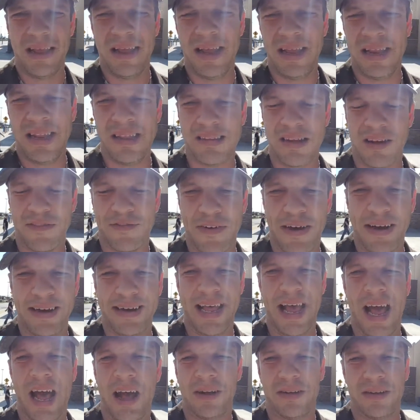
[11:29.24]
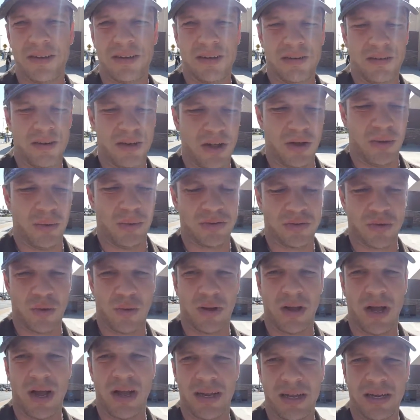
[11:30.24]
and he's gonna find out, you know, what's
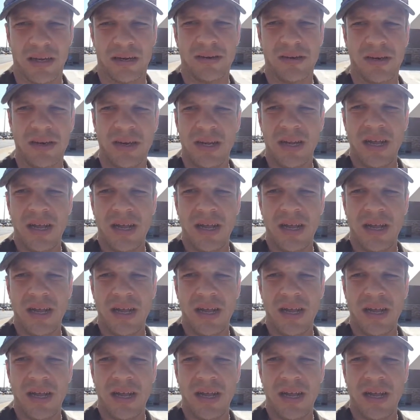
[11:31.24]
going on here.